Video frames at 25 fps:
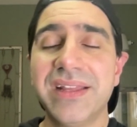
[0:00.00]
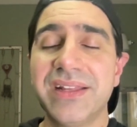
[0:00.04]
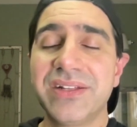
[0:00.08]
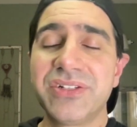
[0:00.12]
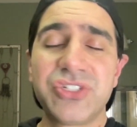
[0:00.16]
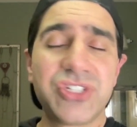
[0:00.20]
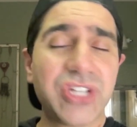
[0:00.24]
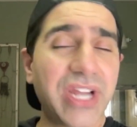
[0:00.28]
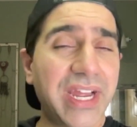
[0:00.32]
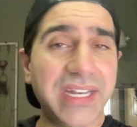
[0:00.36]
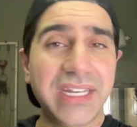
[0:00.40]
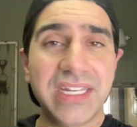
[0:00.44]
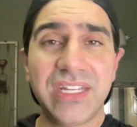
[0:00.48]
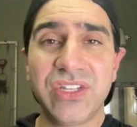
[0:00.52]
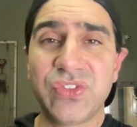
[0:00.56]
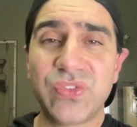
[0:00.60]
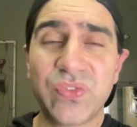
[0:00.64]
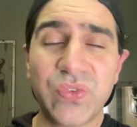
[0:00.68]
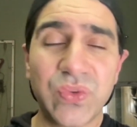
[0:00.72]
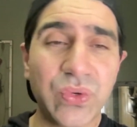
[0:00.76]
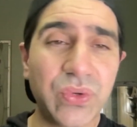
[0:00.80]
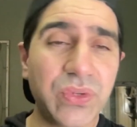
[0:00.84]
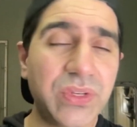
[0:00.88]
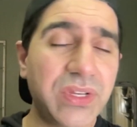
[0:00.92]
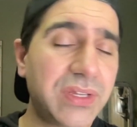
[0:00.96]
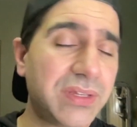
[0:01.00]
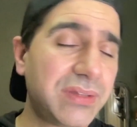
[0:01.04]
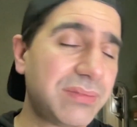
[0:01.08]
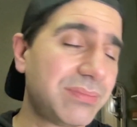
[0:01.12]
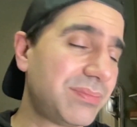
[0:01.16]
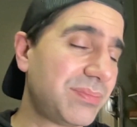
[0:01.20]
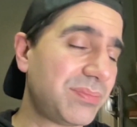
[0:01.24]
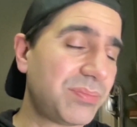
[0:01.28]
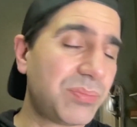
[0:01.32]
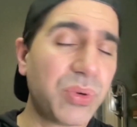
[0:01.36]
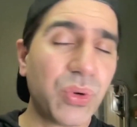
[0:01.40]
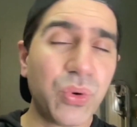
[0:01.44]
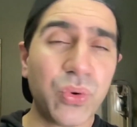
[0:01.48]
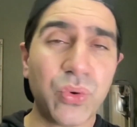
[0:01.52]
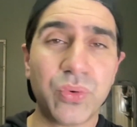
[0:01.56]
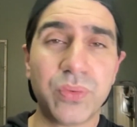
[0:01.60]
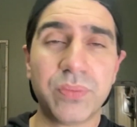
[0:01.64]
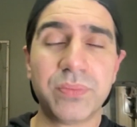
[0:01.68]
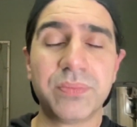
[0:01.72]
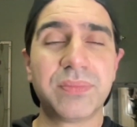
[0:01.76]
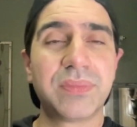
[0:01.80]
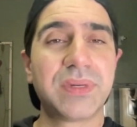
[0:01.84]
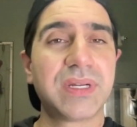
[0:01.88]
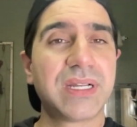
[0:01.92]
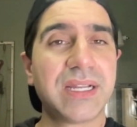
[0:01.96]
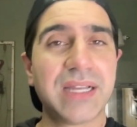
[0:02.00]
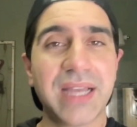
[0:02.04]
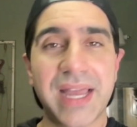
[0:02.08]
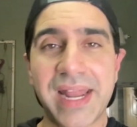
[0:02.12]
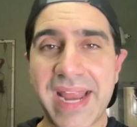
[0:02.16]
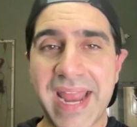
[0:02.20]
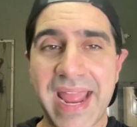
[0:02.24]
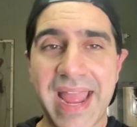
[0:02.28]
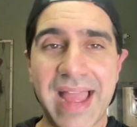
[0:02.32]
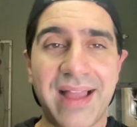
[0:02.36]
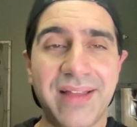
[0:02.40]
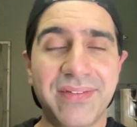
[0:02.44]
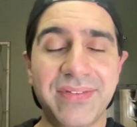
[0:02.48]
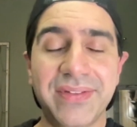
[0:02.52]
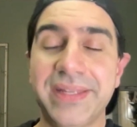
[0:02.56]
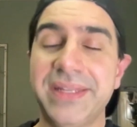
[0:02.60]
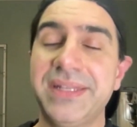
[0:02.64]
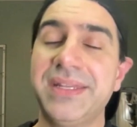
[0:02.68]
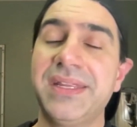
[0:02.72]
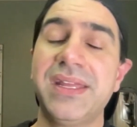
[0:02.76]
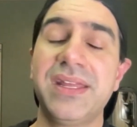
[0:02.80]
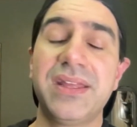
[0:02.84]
Chinese food, boom, gotta have it.